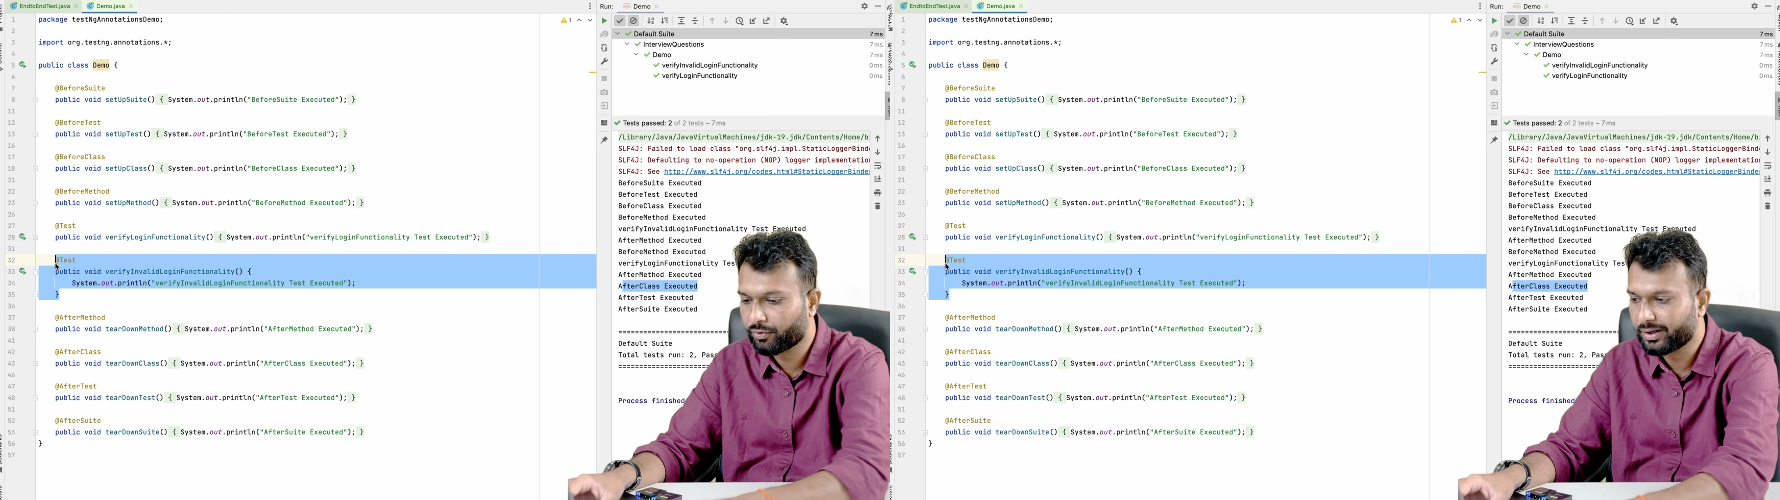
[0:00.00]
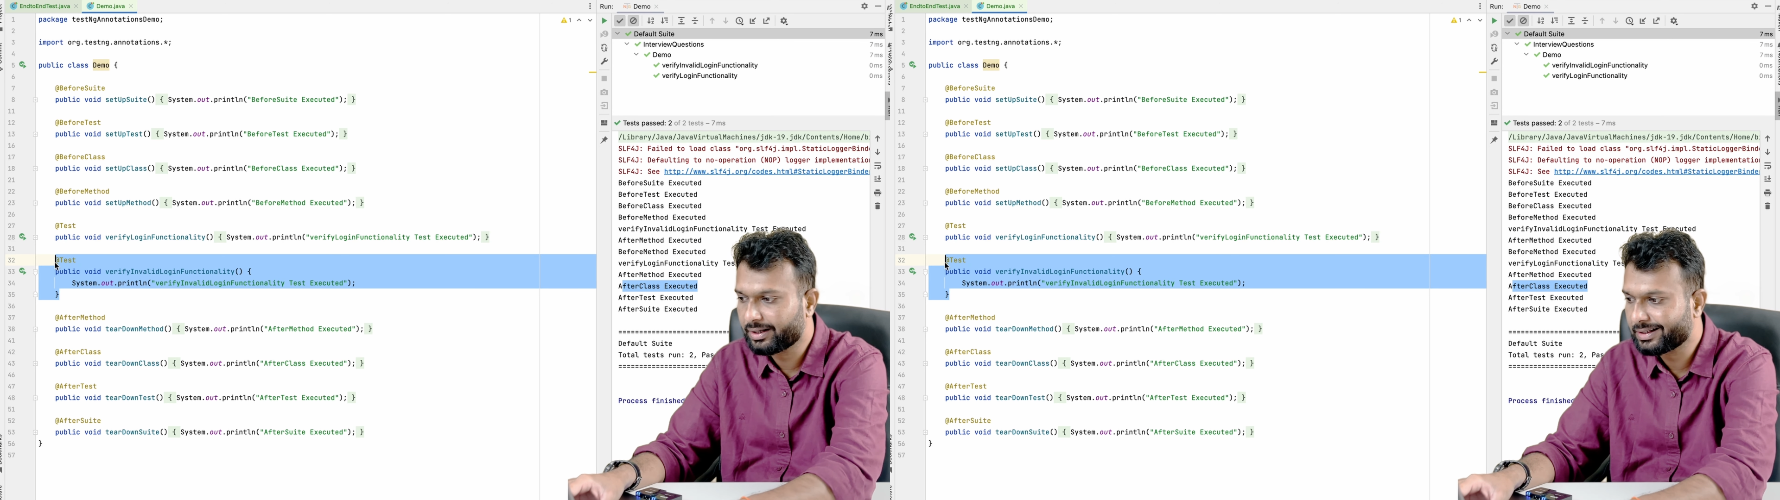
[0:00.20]

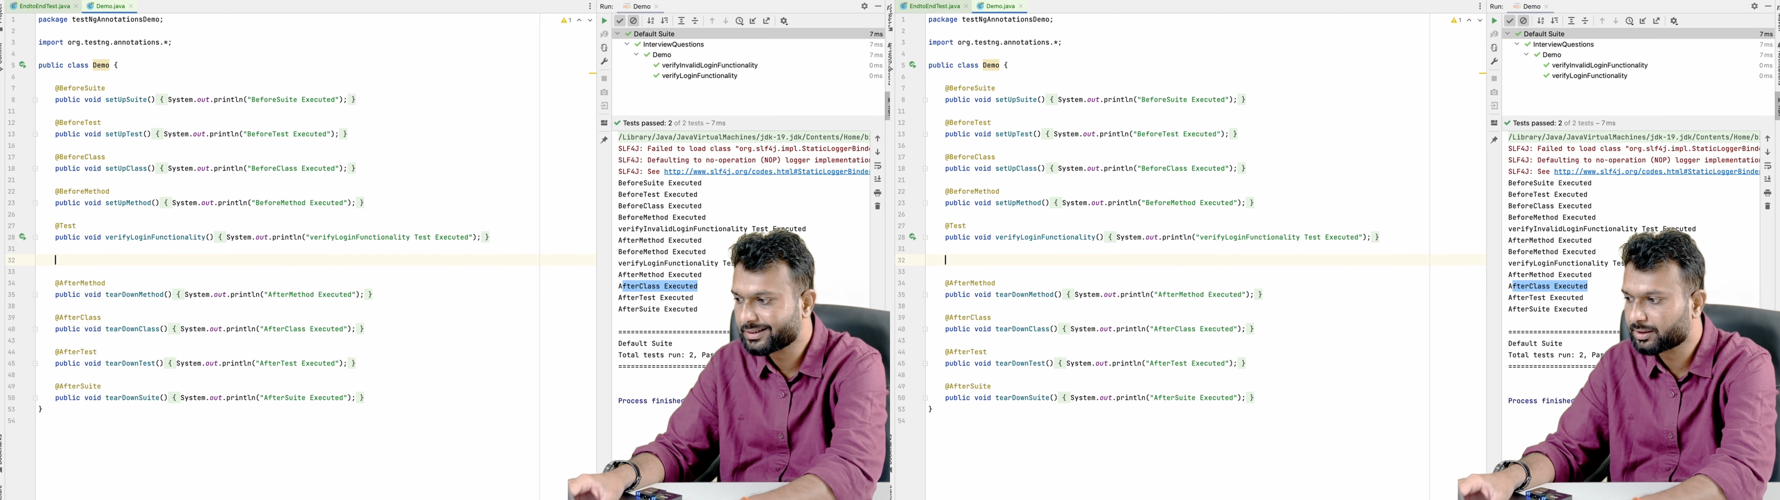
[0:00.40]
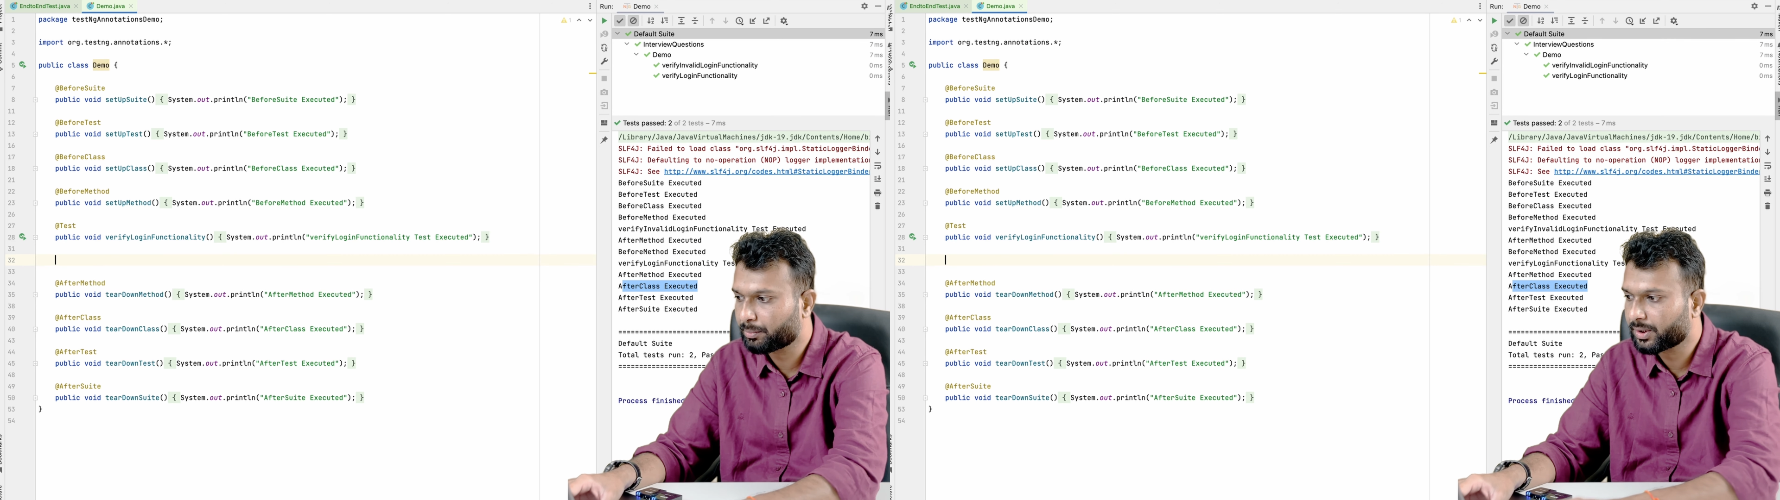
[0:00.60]
one
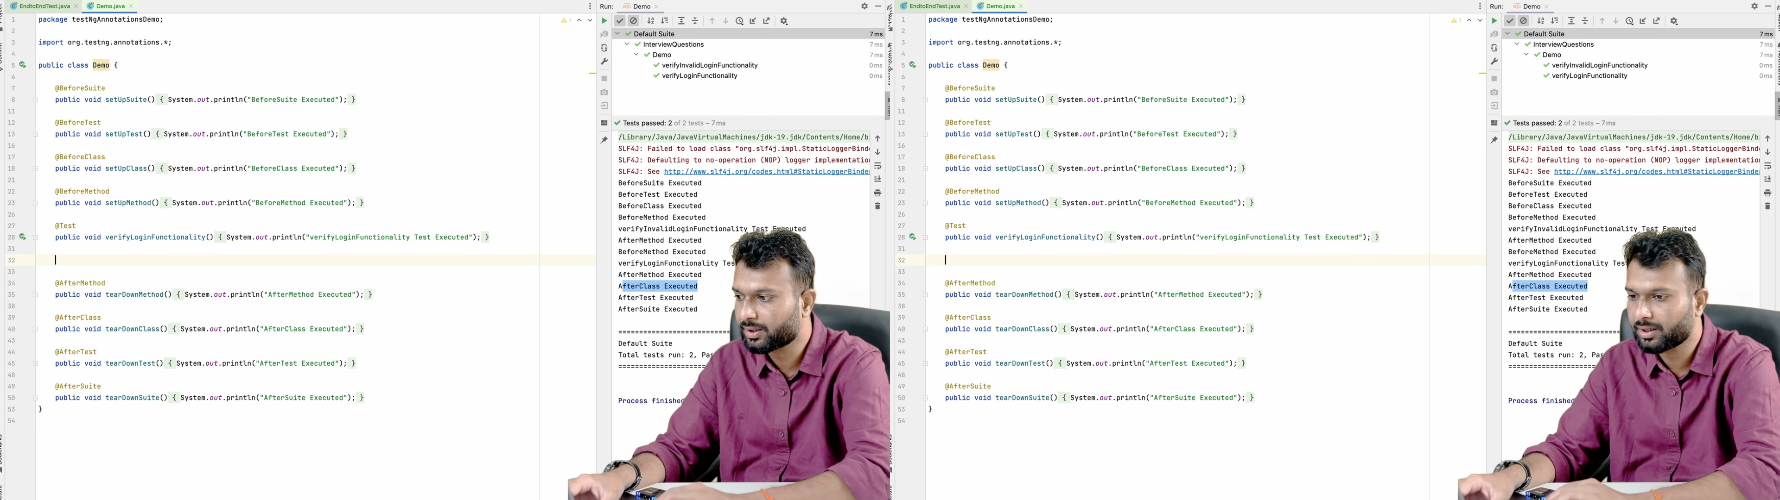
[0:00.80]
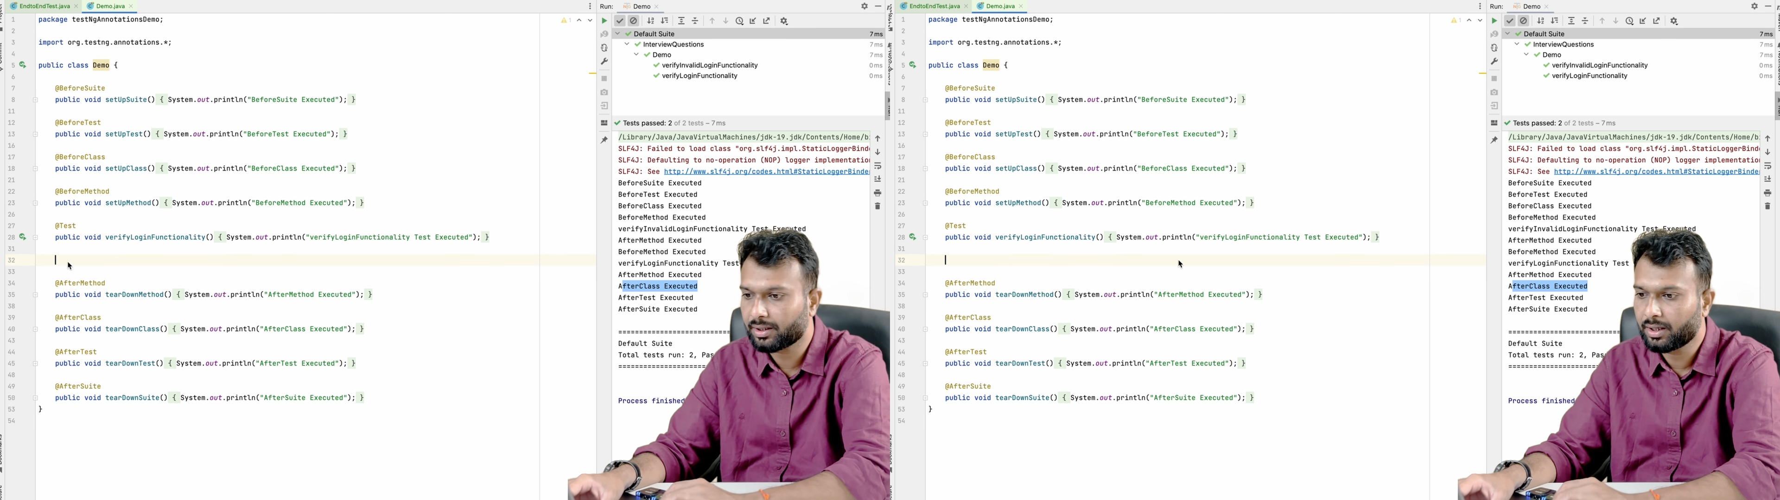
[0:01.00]
test method,